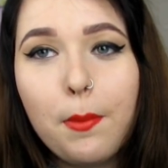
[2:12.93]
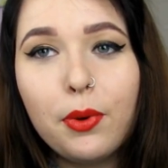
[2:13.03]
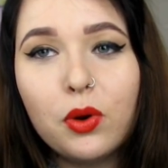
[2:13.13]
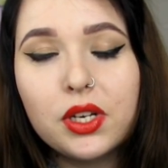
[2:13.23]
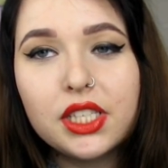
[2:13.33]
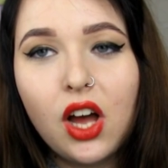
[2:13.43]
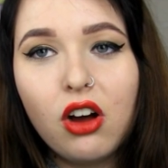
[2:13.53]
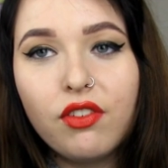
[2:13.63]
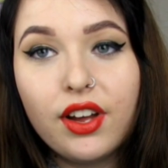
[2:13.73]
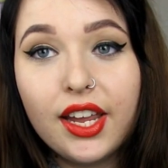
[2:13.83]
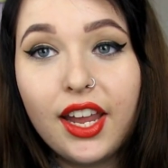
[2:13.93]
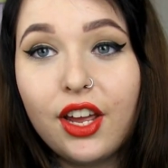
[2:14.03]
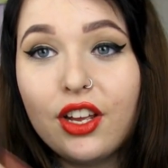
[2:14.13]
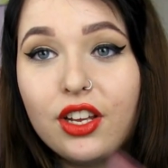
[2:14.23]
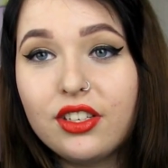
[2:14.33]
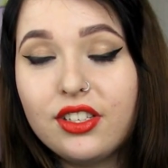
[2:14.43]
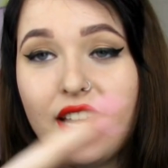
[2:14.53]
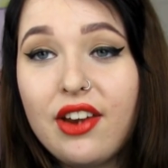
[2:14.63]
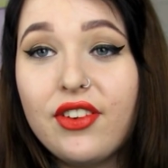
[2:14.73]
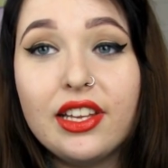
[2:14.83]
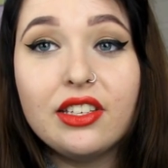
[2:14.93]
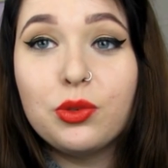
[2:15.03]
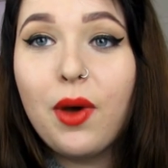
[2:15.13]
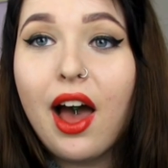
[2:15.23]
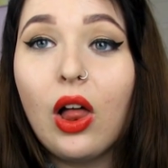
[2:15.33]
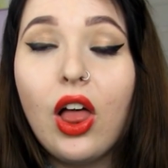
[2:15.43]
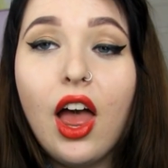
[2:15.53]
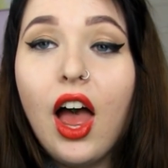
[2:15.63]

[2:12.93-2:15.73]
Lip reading: books of a series as well.